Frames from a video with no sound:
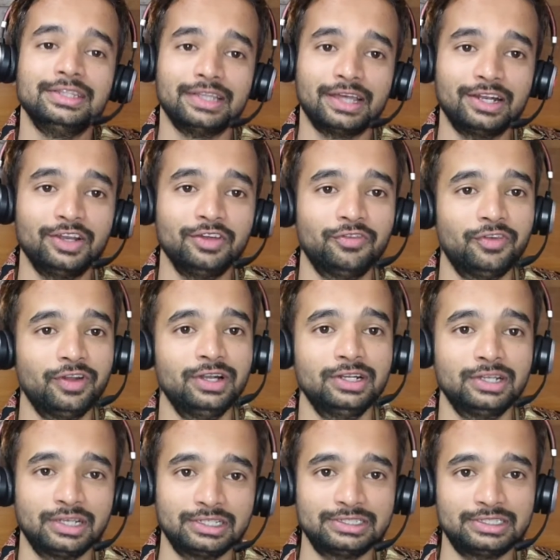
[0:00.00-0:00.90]
there are
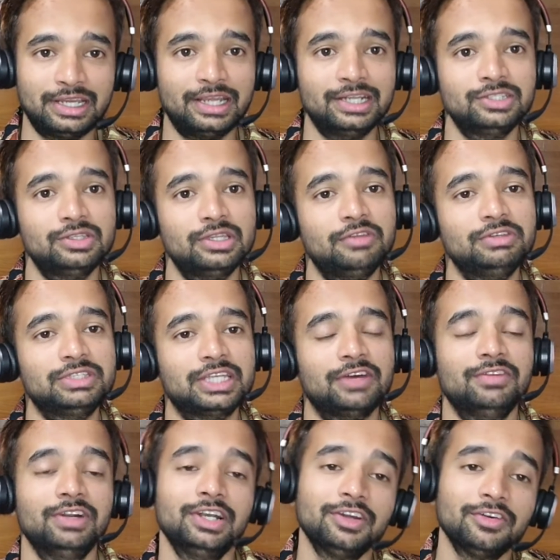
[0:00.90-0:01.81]
different states which
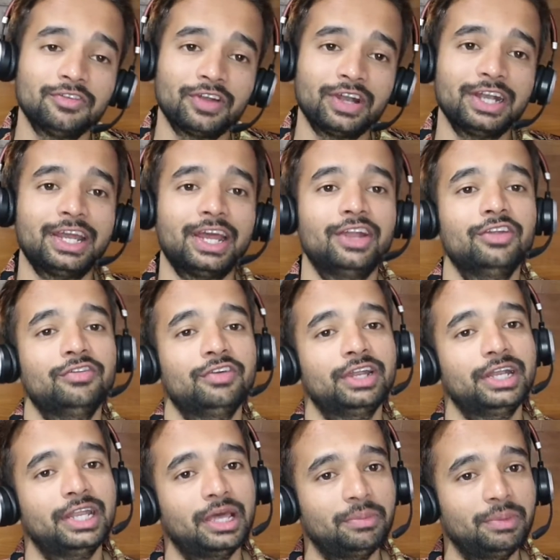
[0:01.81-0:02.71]
have a different kind of a
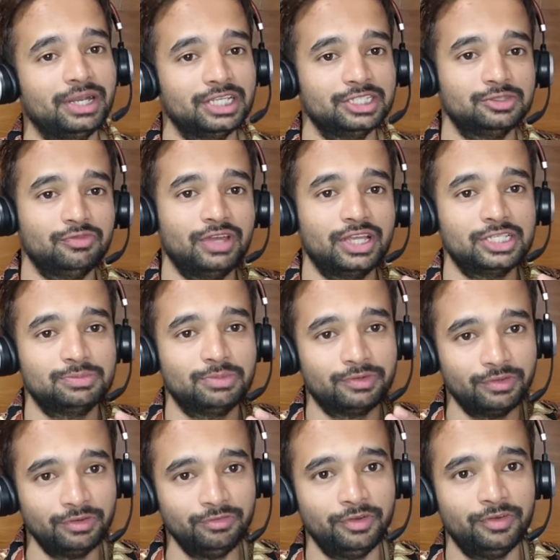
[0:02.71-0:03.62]
retirement age varies
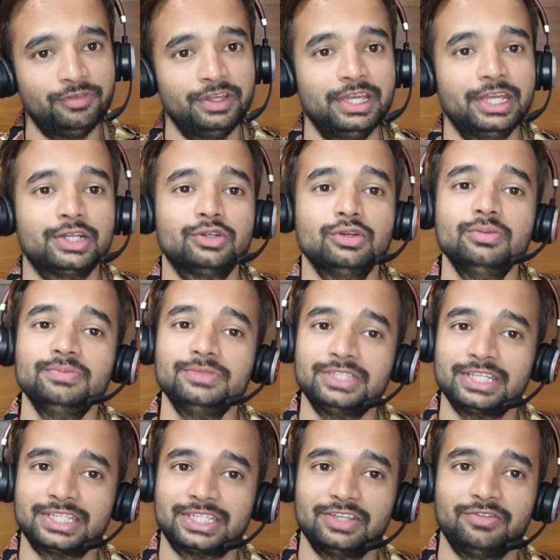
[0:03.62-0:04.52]
between 58 to
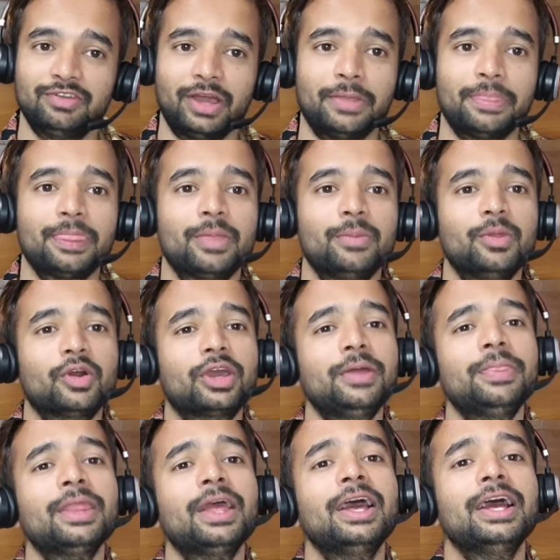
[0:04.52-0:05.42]
65
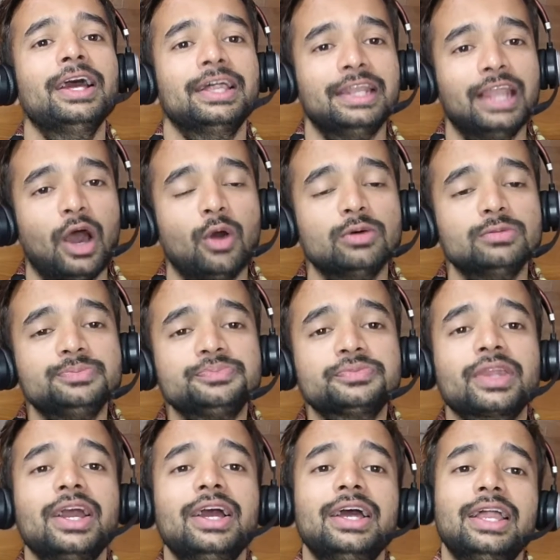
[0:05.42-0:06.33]
okay now
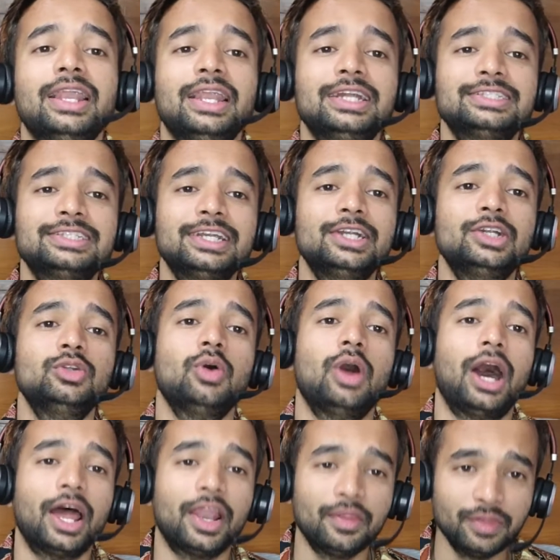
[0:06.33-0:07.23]
let's get into
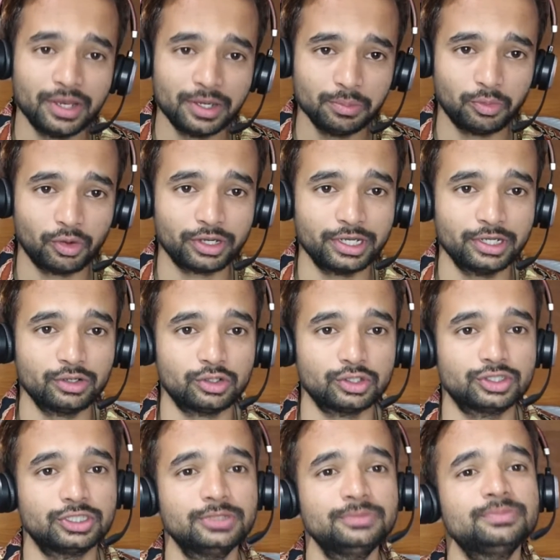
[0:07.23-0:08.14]
another important
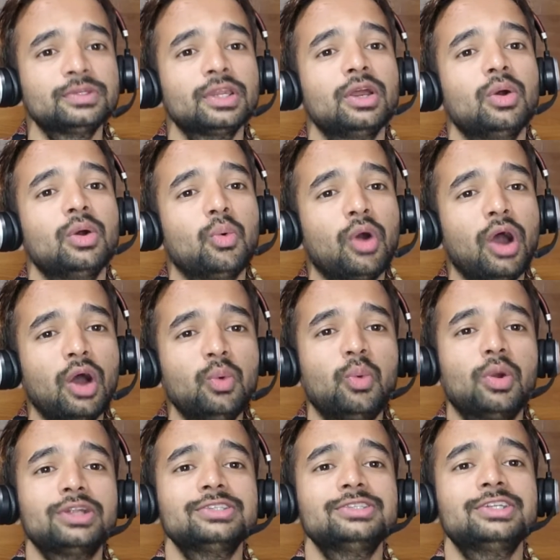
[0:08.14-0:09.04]
question how
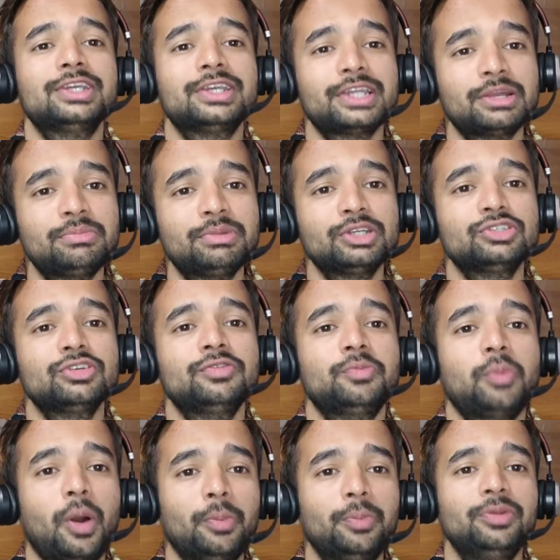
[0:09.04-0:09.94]
what is the retirement age of
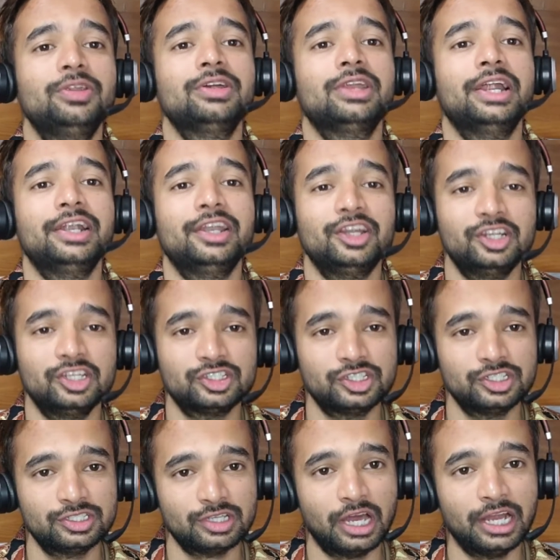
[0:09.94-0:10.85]
popular it
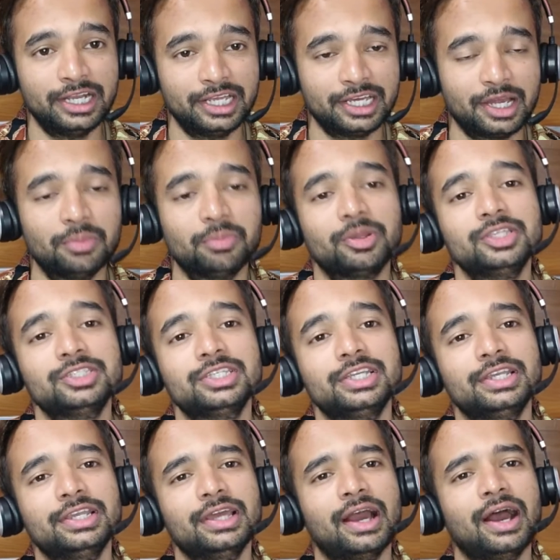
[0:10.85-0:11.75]
industries it companies
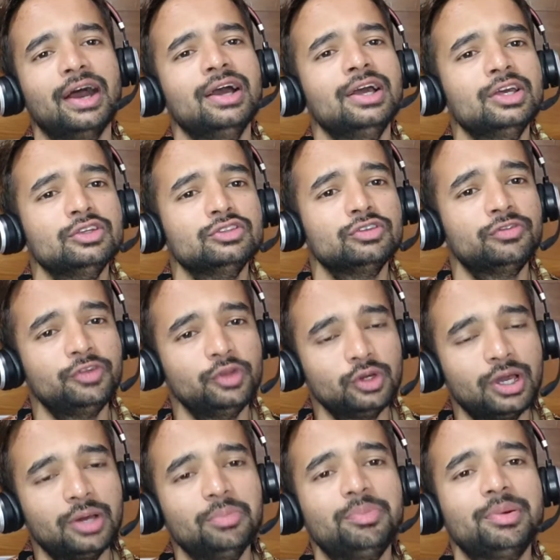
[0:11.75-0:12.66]
in india so
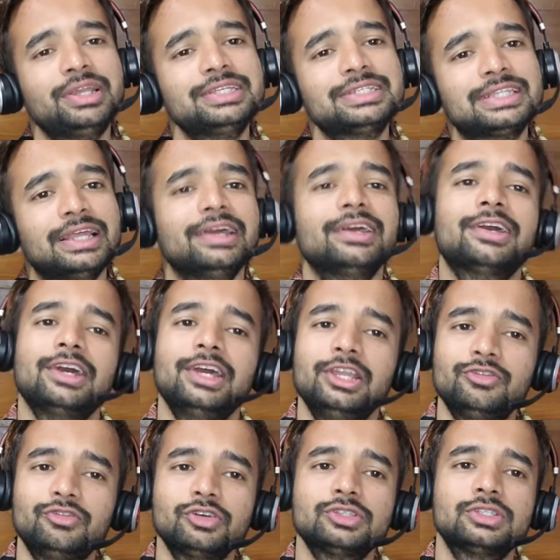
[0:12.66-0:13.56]
few companies like
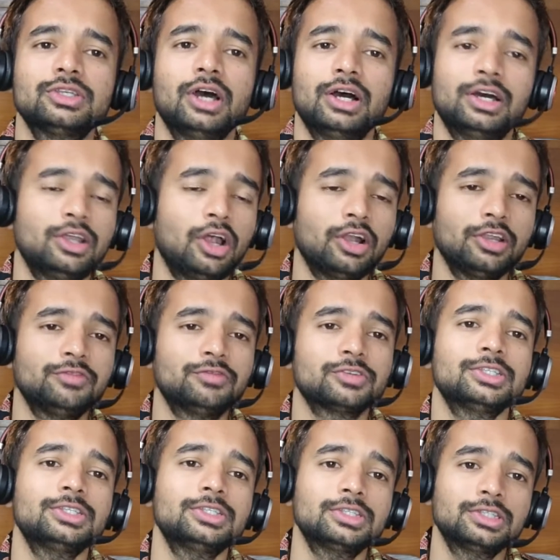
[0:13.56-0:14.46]
infos uh, not
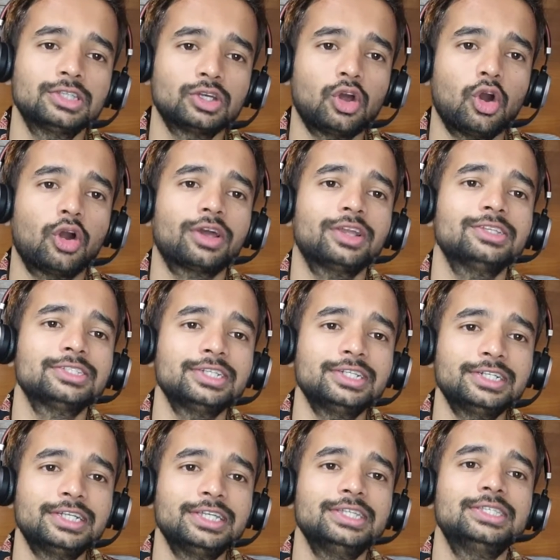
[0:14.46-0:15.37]
infosys the
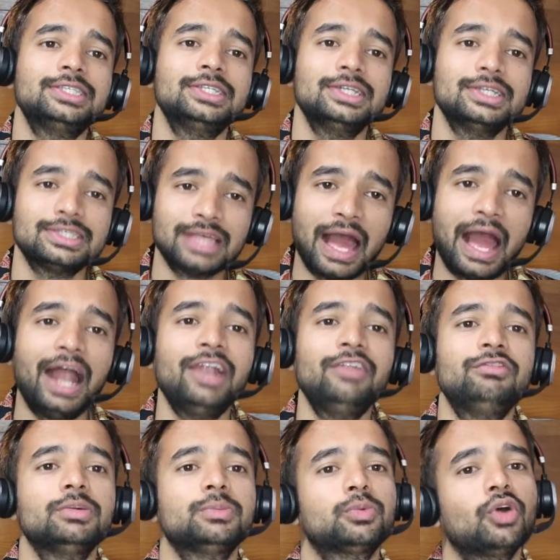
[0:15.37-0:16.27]
cognizant tcs
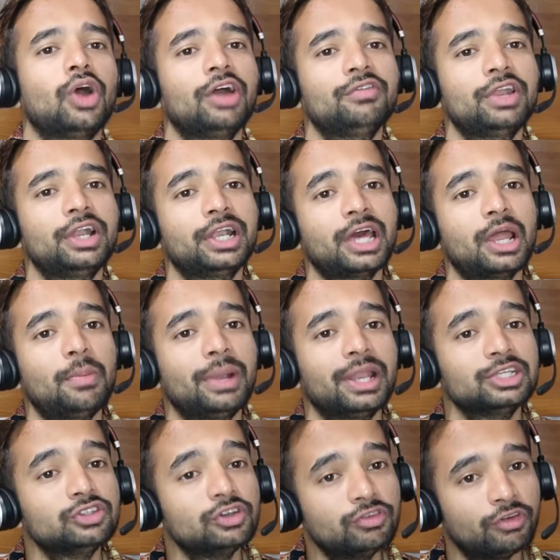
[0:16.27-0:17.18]
and Wipro have a
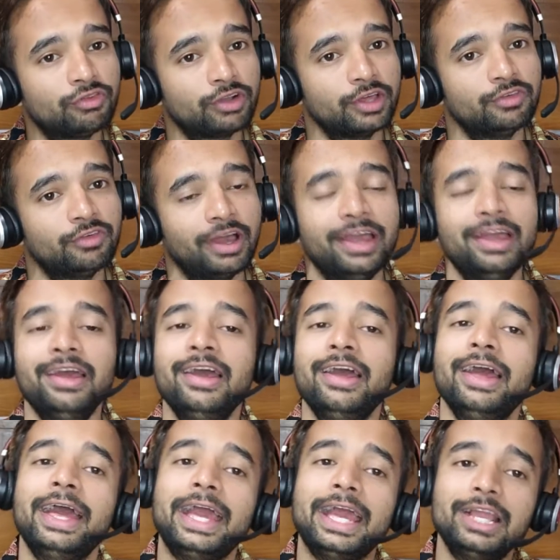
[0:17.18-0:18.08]
retirement age of
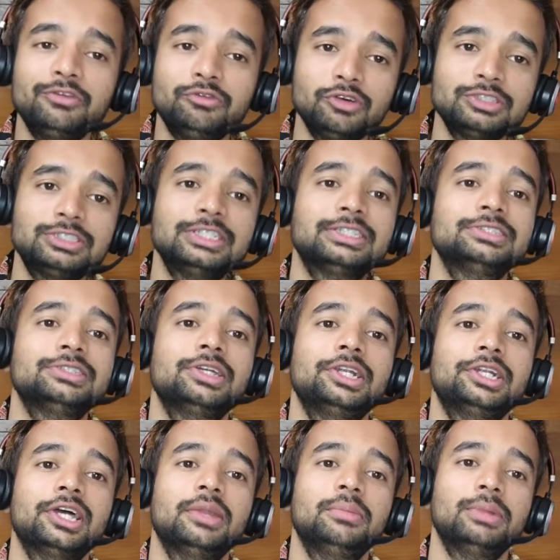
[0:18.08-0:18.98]
55 infosys has the
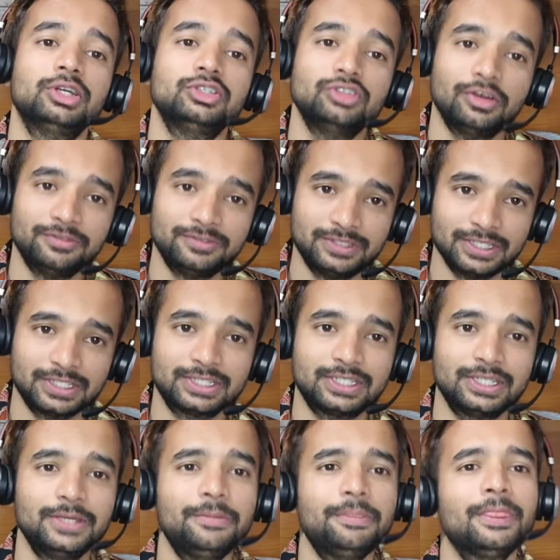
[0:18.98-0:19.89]
retirement age of
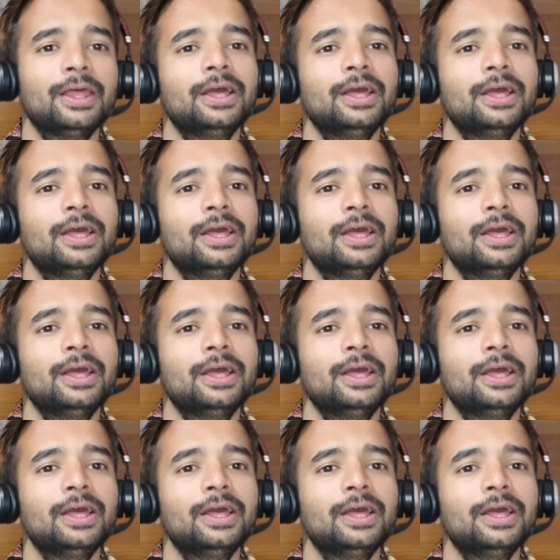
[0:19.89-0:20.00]
60